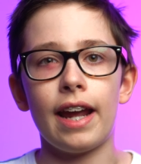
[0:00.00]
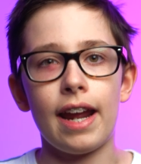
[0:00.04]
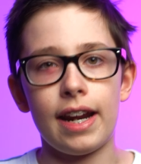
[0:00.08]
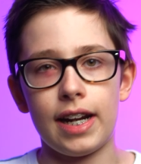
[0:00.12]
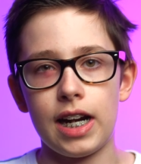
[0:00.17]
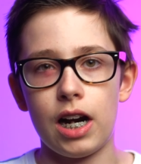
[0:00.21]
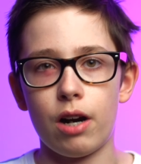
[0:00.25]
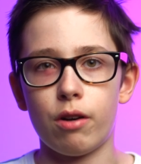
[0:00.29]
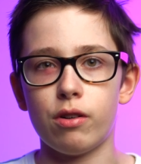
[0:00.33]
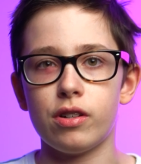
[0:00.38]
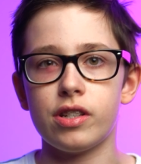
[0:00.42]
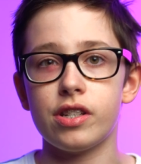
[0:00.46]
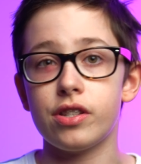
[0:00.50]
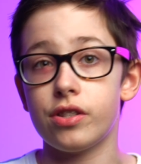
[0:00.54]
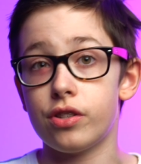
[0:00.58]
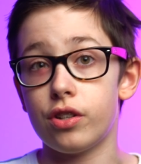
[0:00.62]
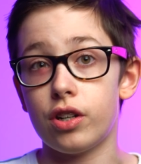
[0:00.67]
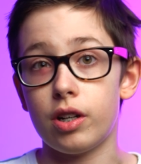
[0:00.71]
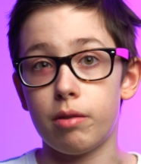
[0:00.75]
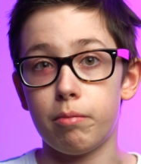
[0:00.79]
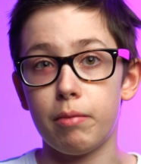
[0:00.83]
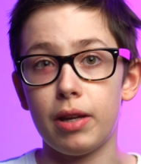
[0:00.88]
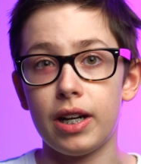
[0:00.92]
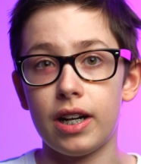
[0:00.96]
8 hours and
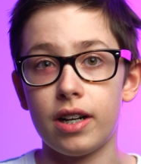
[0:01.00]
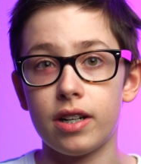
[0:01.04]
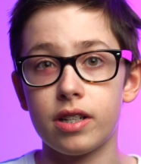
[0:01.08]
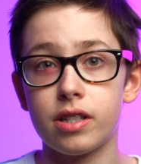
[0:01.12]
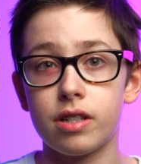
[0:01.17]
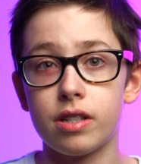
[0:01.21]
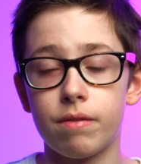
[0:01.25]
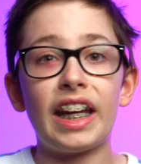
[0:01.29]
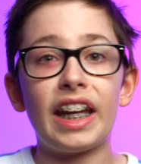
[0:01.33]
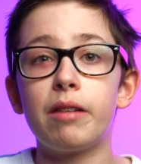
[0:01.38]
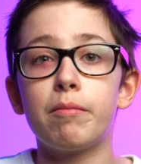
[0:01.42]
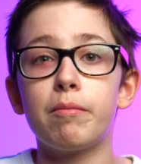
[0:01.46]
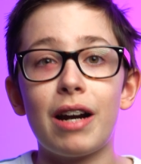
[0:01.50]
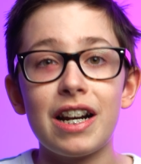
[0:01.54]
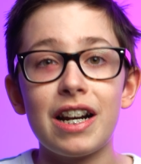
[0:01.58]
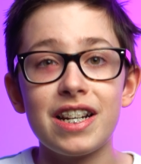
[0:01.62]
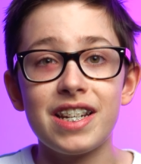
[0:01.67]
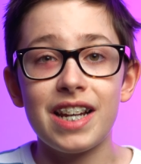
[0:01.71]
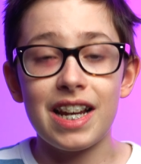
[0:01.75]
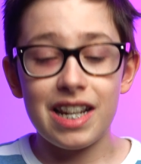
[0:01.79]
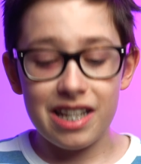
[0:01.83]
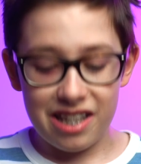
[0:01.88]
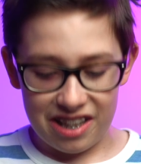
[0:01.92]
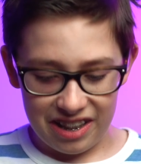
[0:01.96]
30 minutes. In my
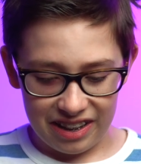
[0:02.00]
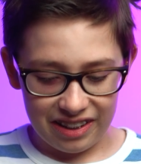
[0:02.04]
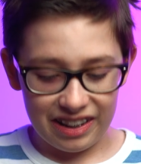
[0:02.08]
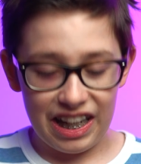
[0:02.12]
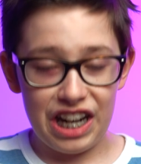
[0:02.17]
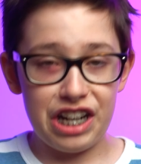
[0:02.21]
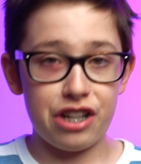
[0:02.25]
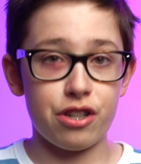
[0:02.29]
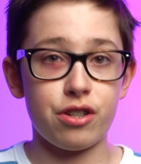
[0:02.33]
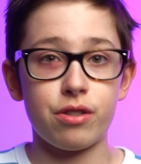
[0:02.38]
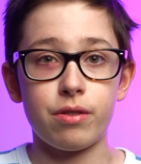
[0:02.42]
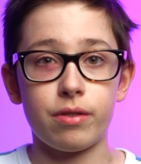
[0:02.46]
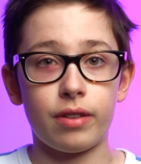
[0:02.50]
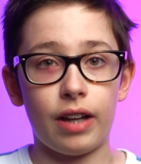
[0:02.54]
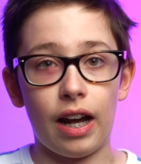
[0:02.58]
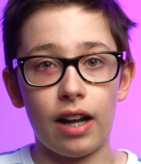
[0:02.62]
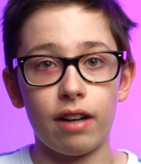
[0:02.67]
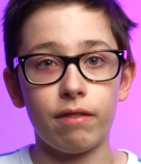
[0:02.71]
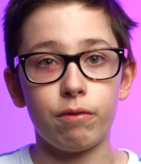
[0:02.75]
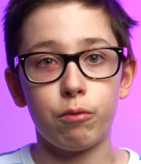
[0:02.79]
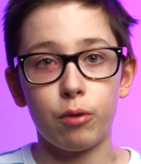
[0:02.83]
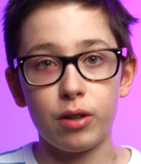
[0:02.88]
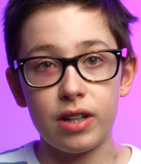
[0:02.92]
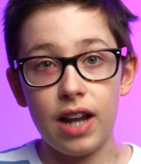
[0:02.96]
testing, that's kind
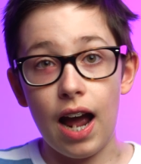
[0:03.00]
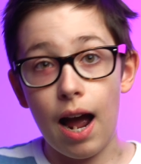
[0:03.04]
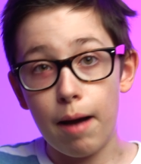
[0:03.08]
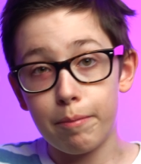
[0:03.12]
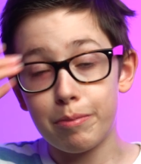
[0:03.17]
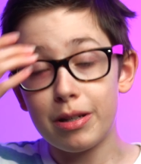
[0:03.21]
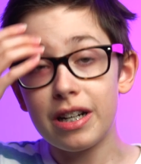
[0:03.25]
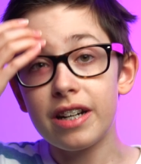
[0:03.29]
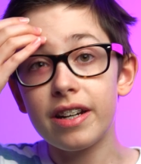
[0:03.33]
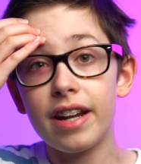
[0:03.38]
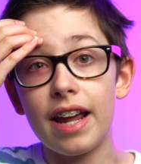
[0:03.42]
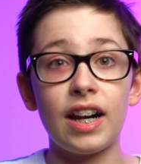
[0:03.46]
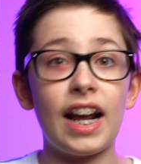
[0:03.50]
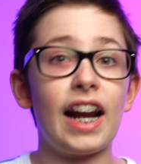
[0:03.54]
of what happened,